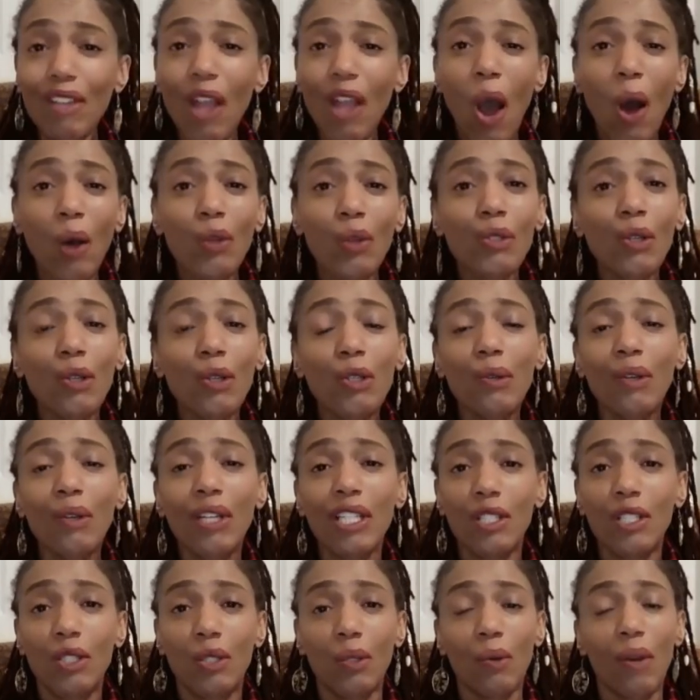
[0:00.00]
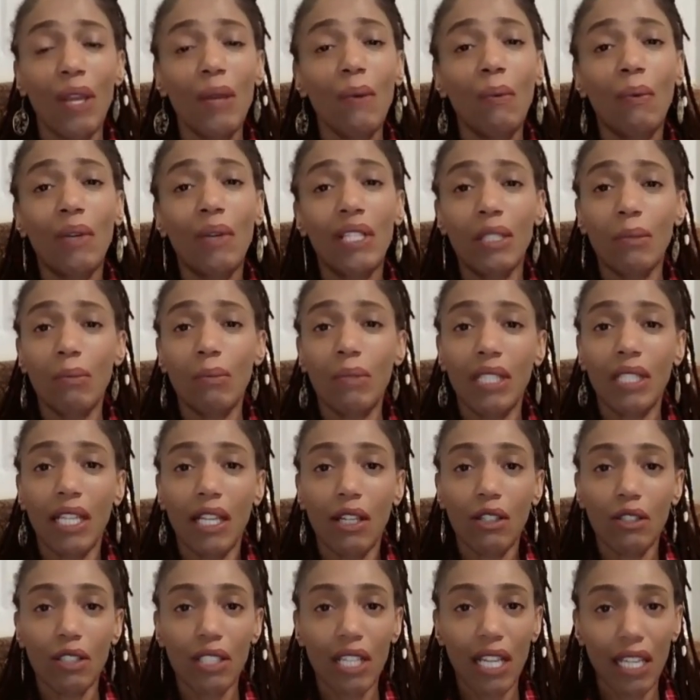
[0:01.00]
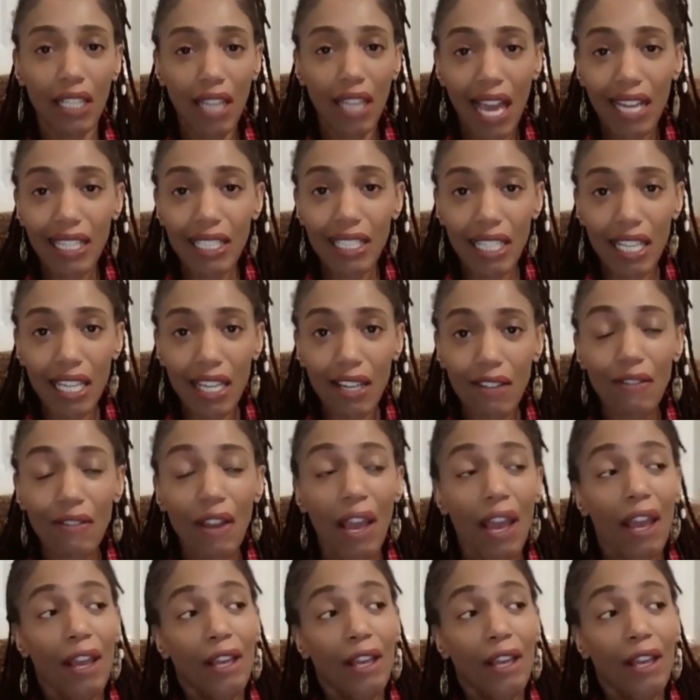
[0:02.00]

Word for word: Also, you can join Wisdom Seekers Collective.